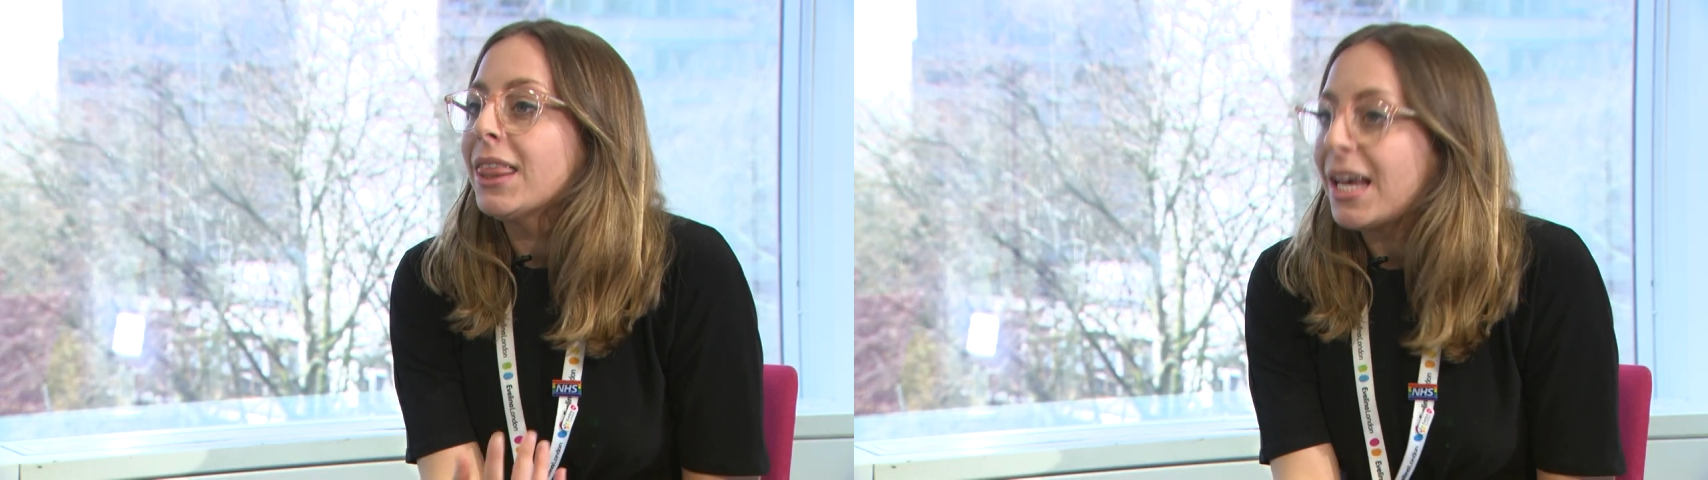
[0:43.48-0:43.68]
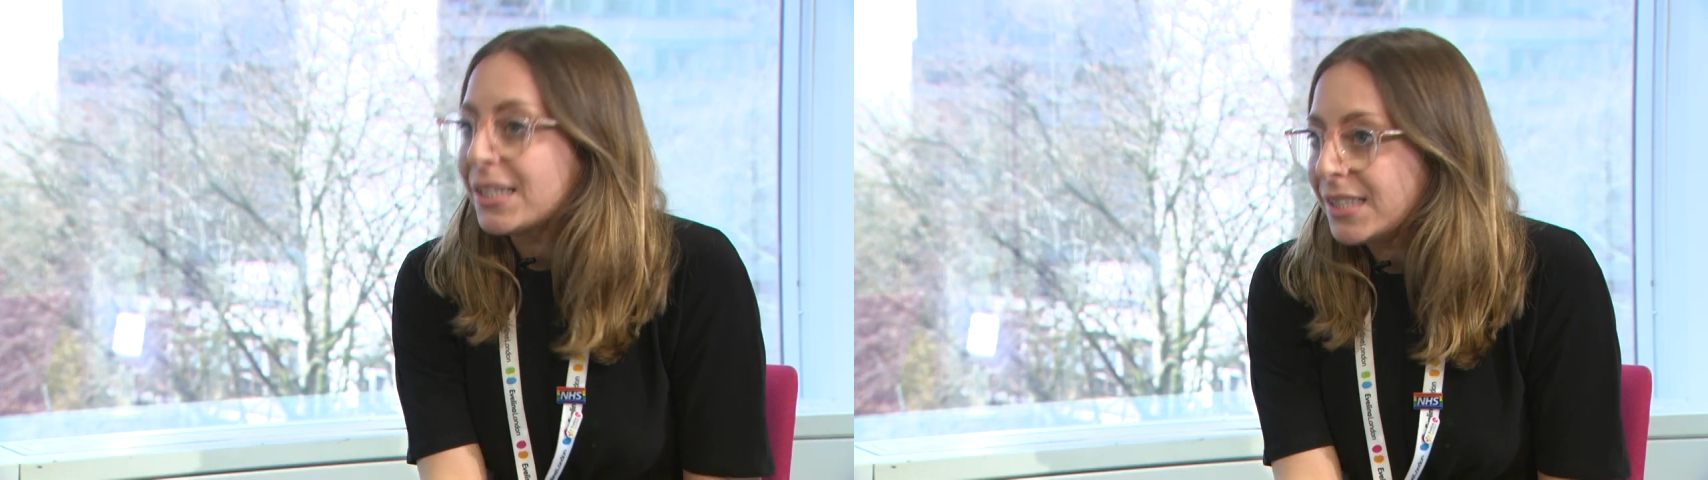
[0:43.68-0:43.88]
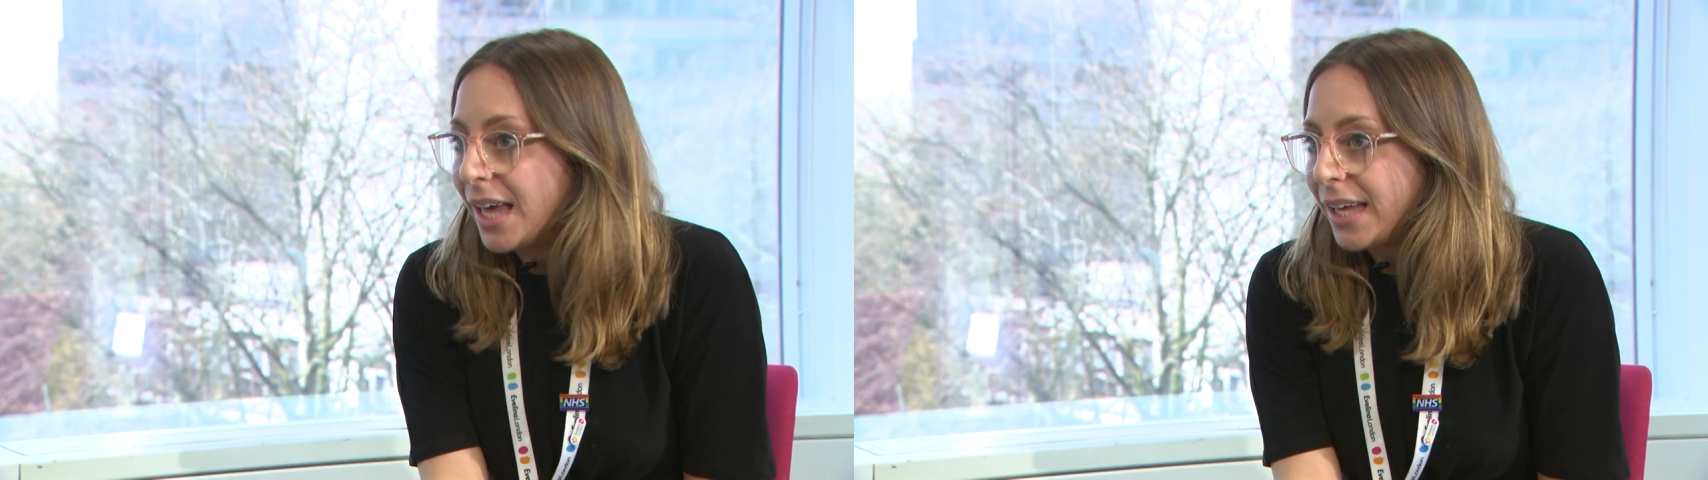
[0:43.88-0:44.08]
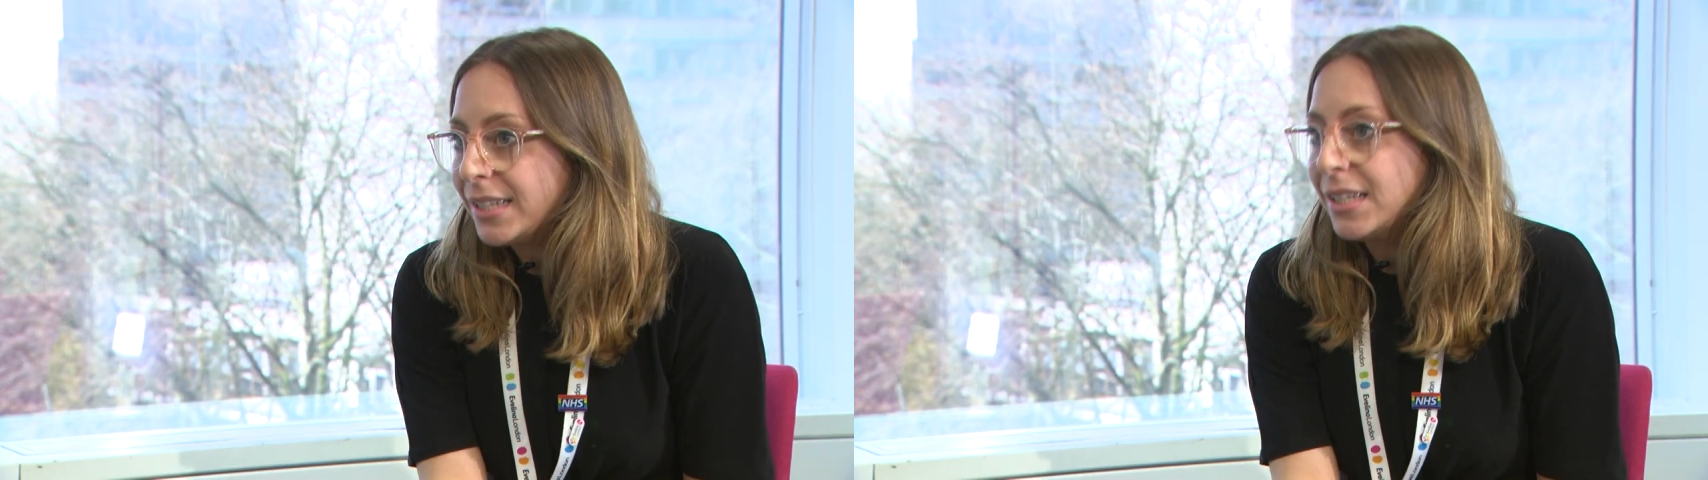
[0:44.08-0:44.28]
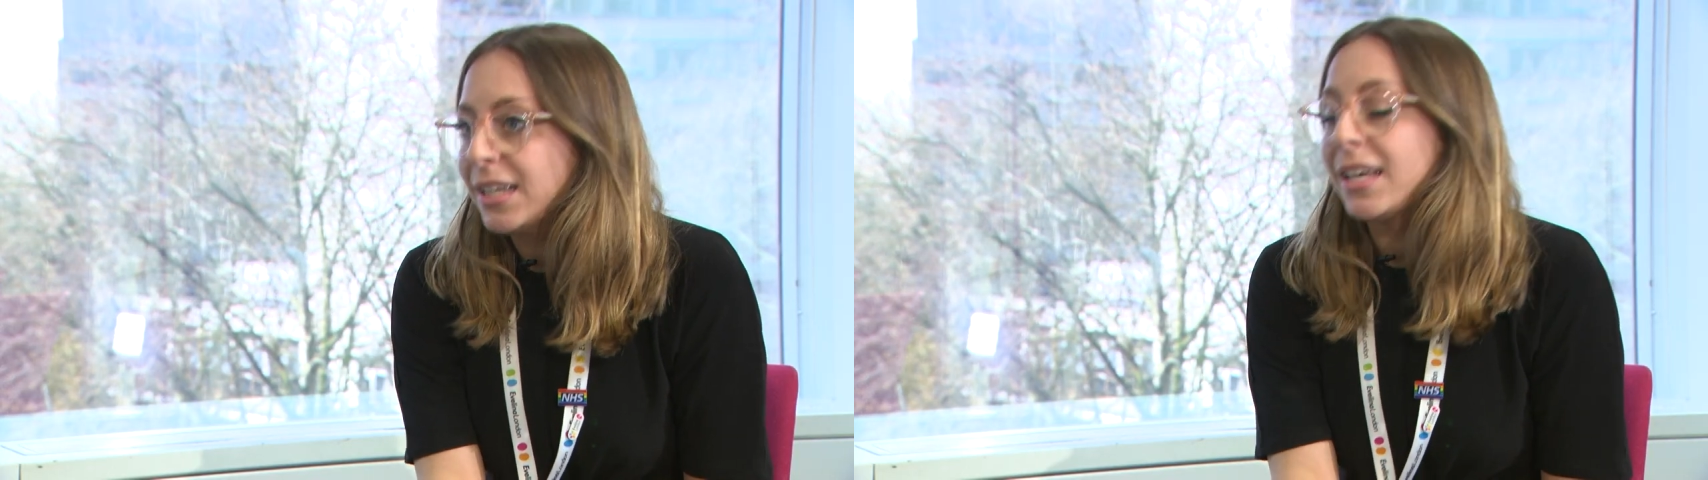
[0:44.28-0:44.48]
That
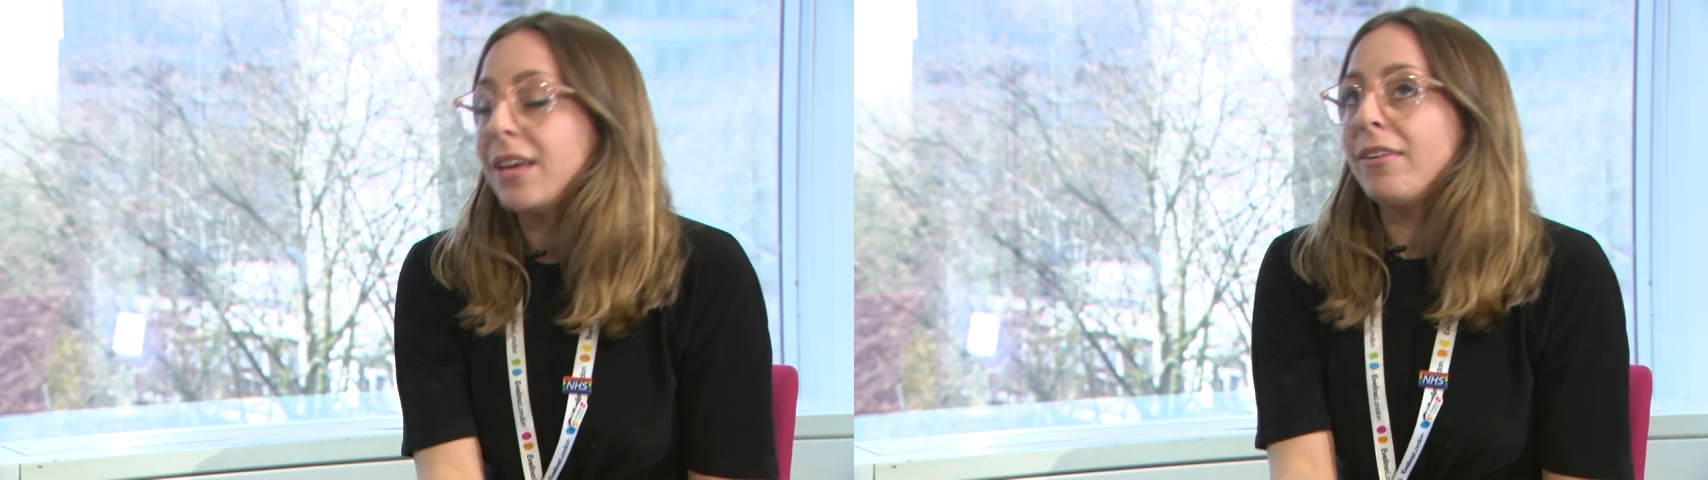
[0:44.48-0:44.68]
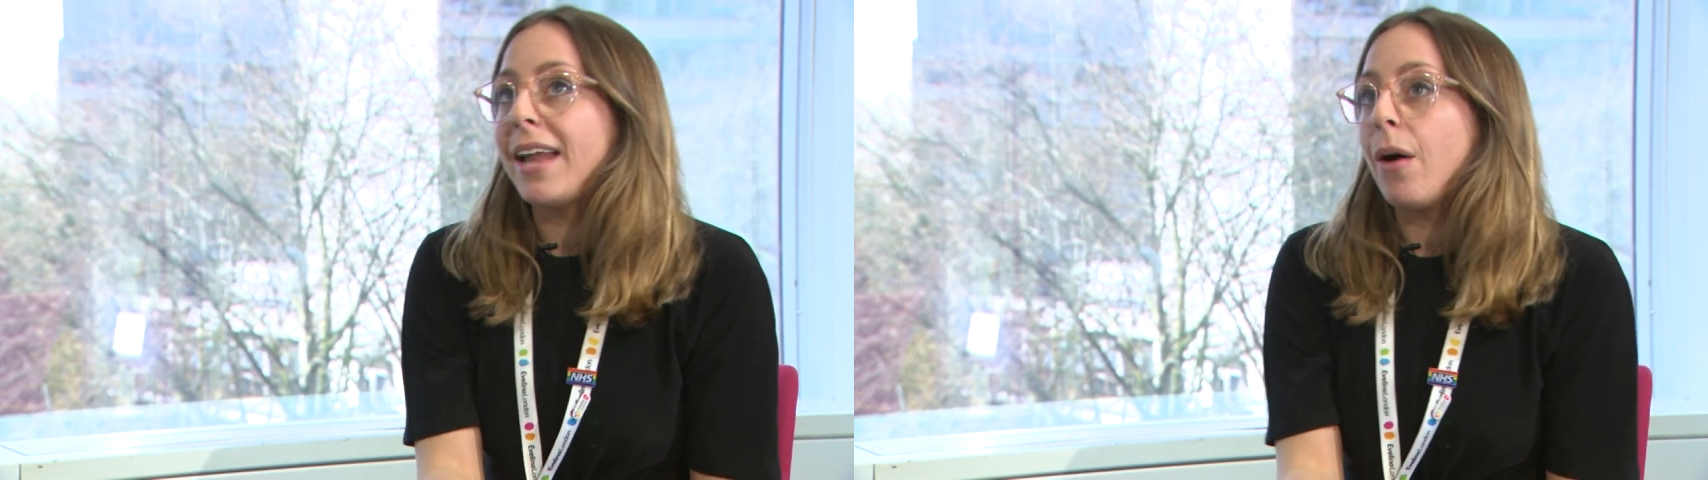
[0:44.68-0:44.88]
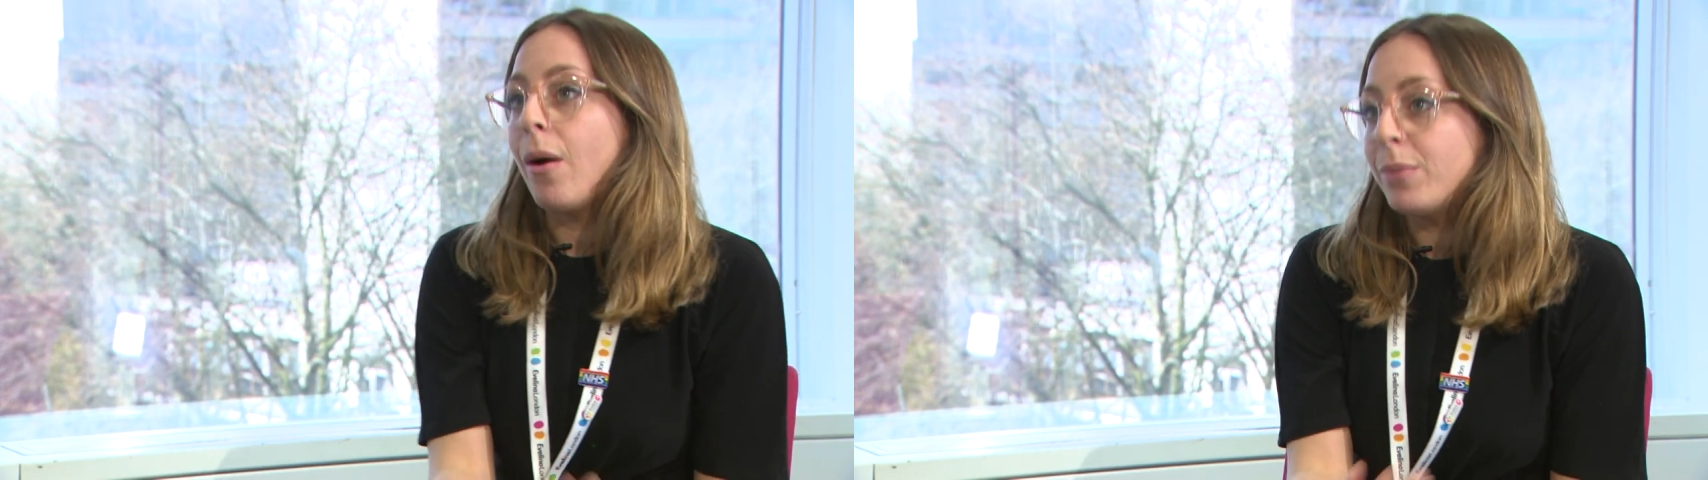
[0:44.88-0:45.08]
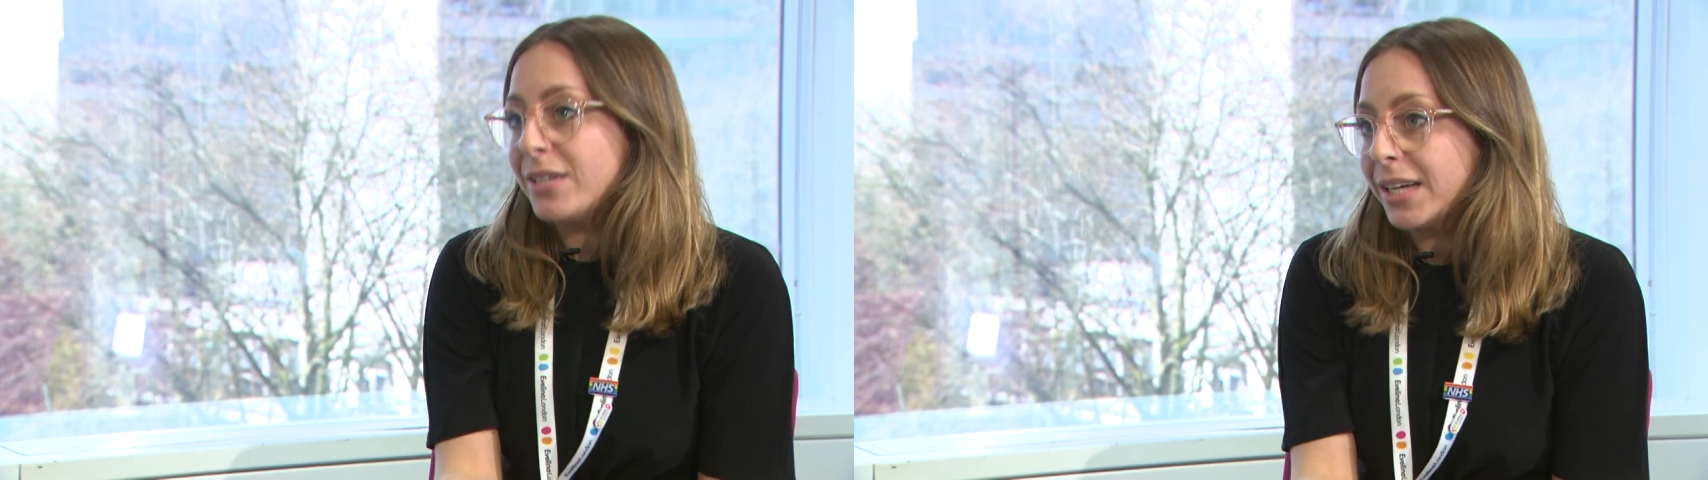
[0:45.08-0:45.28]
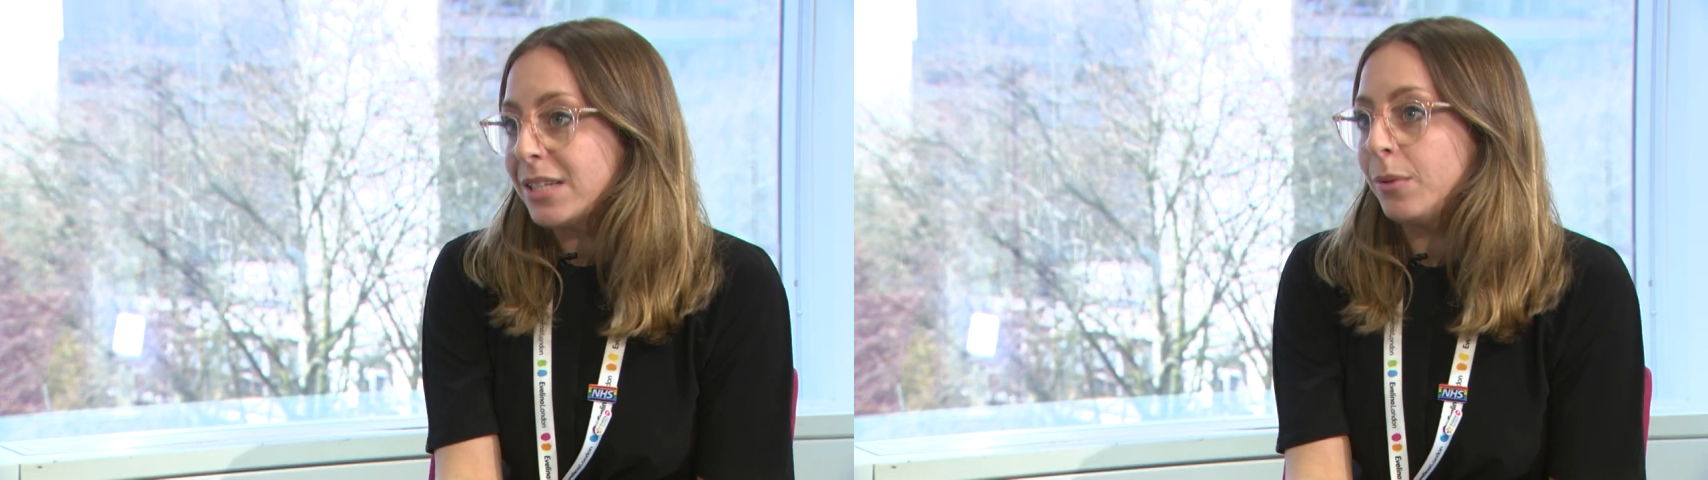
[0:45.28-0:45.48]
said, given how
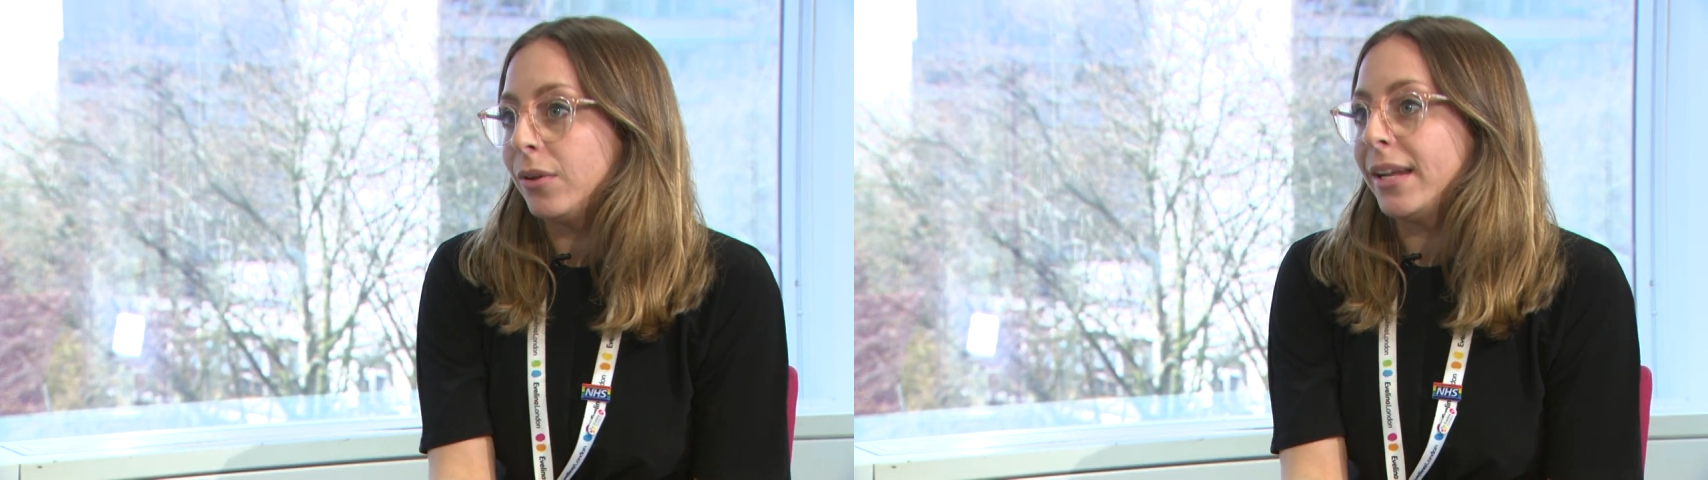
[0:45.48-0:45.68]
unpredictable